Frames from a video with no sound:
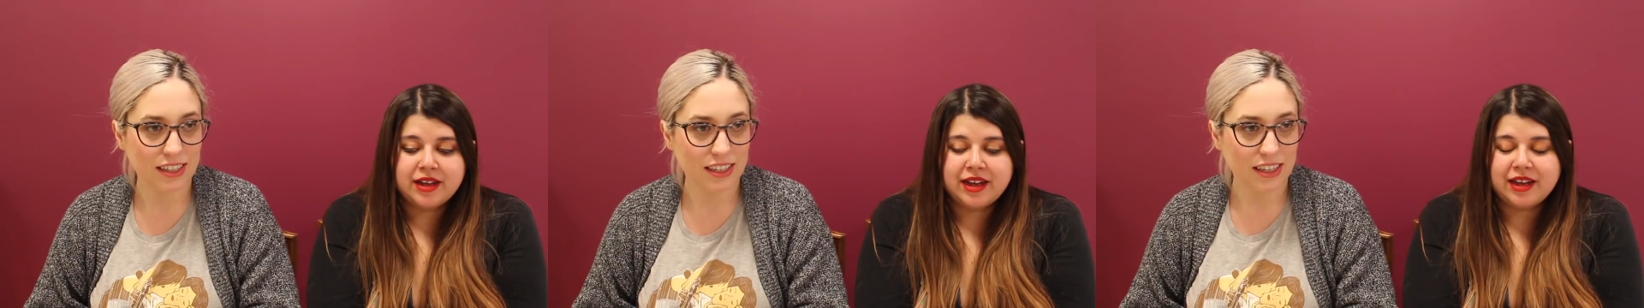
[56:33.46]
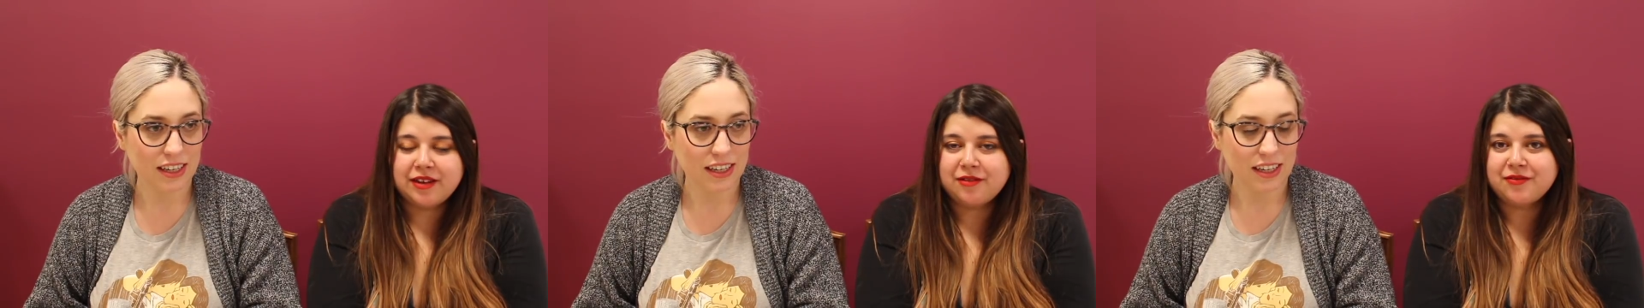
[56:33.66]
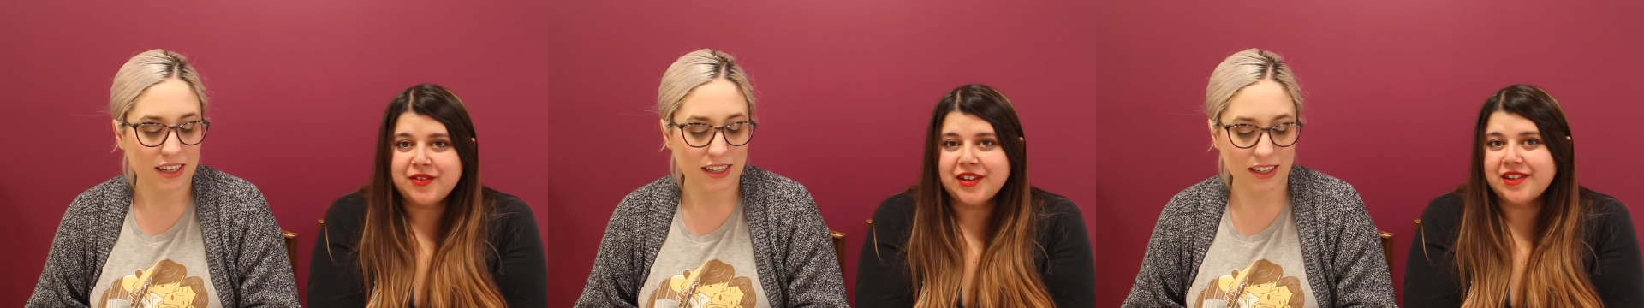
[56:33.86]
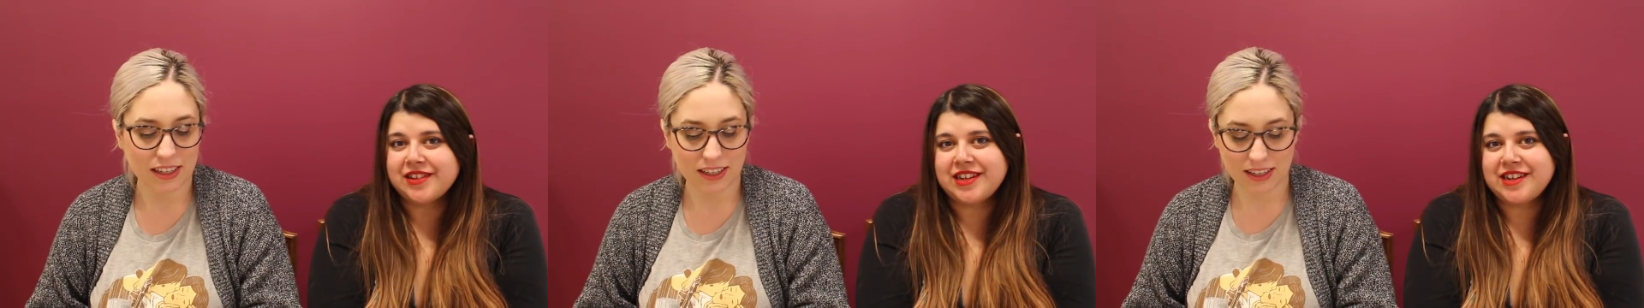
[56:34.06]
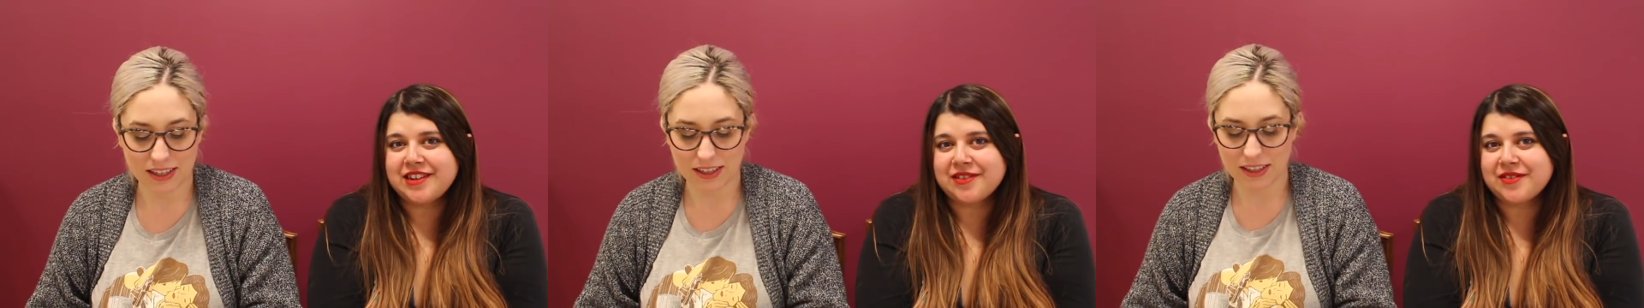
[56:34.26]
Speaker 1: I don't feel
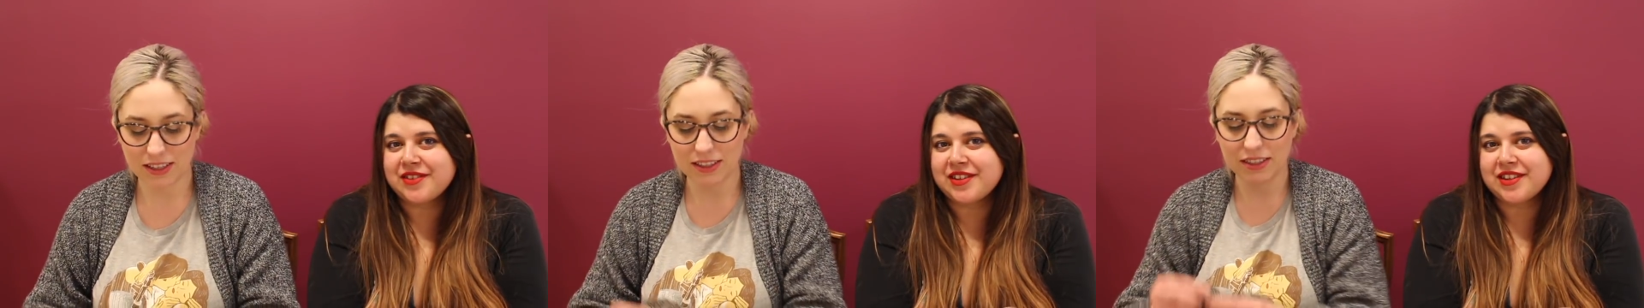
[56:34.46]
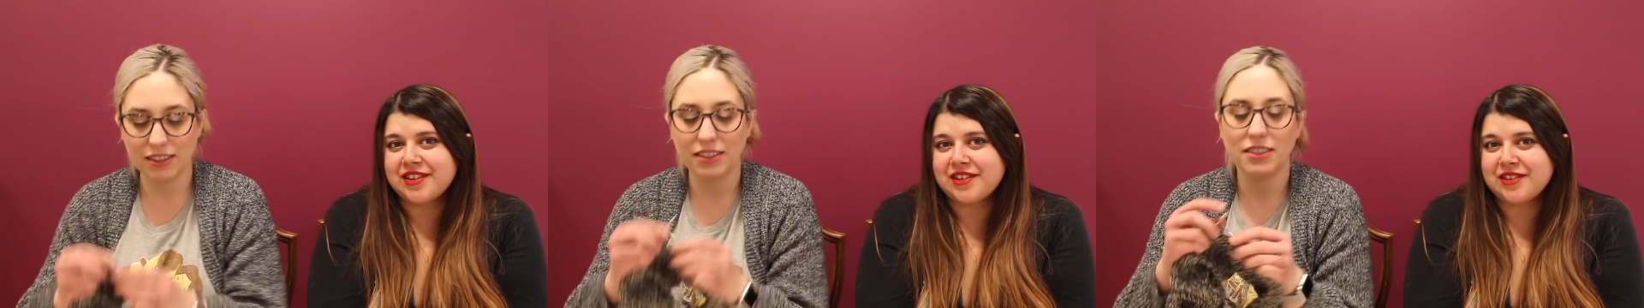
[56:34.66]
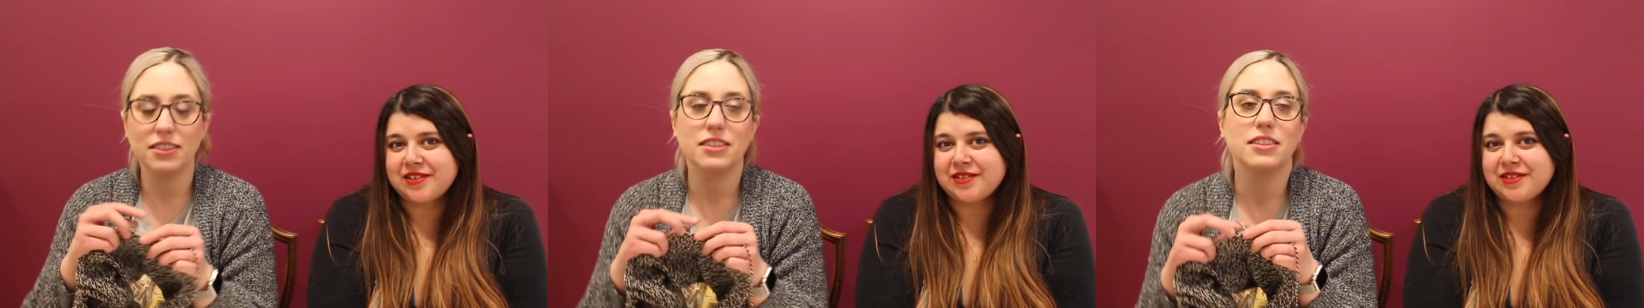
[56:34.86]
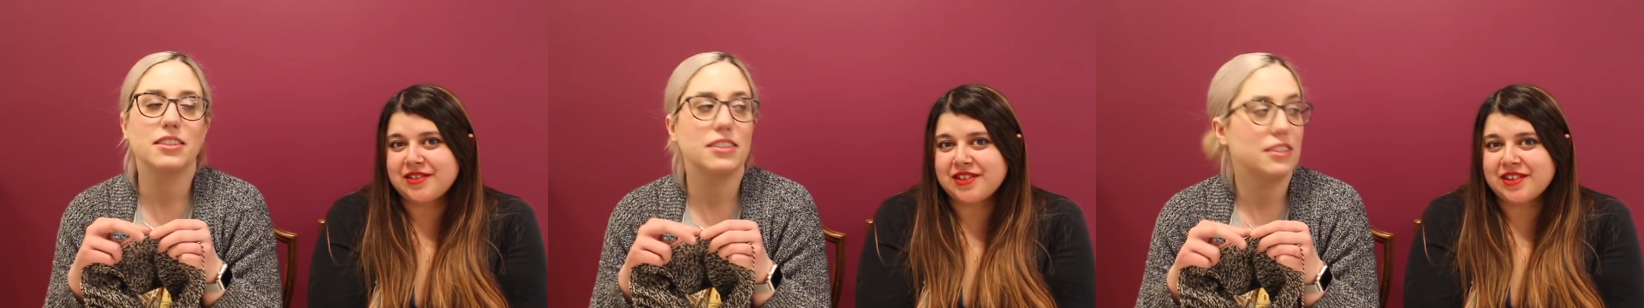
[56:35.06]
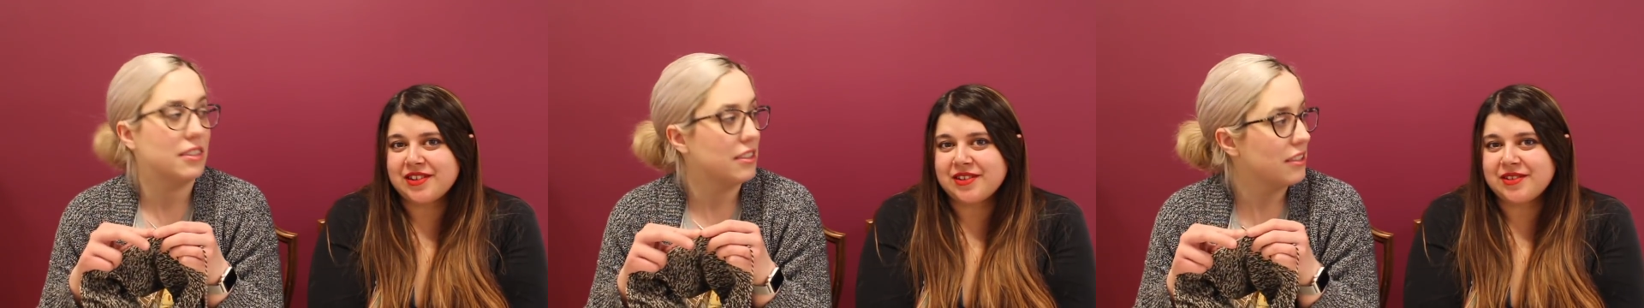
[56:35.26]
any different though,
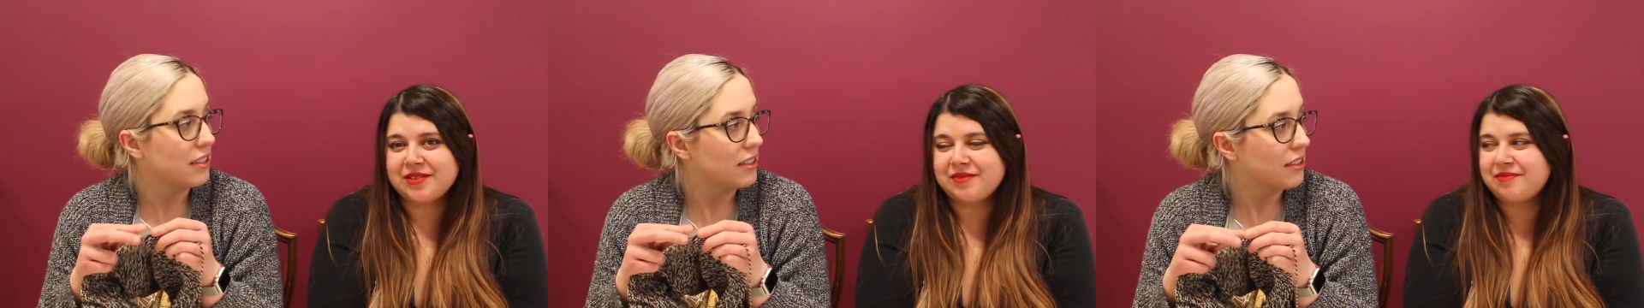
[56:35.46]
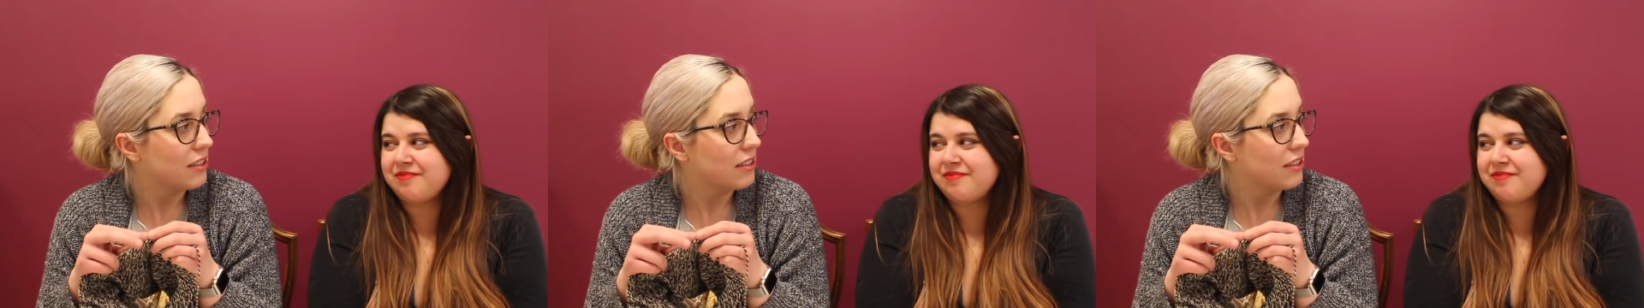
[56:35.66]
so. I